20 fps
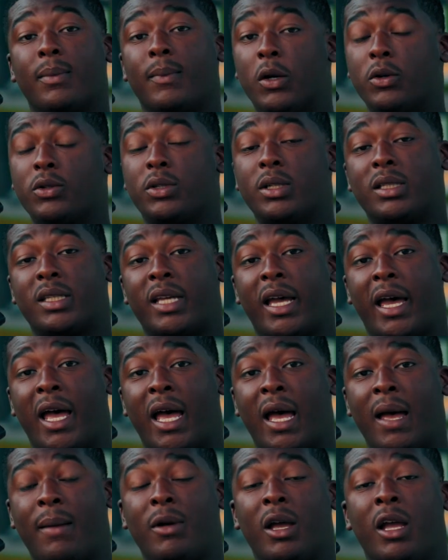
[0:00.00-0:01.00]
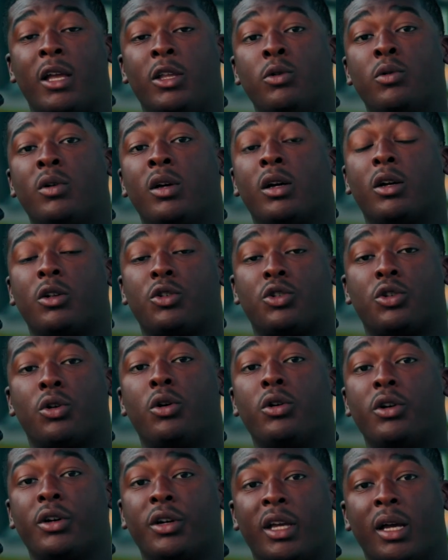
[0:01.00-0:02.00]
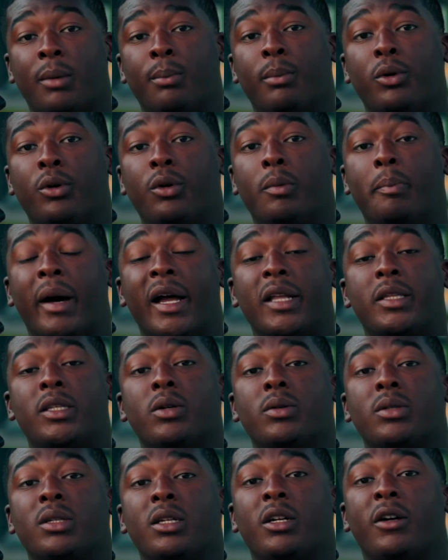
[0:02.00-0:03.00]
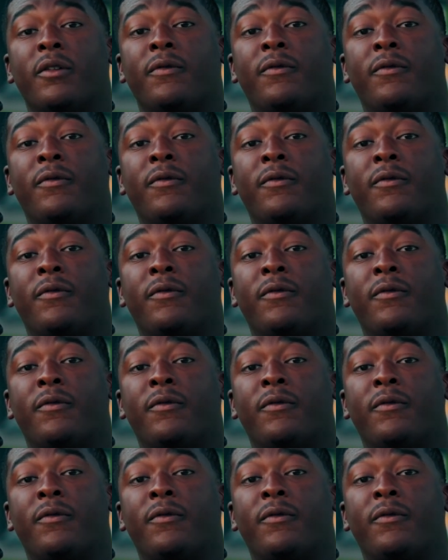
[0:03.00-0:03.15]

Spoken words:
motion tab and you can control your gimbal by tilting your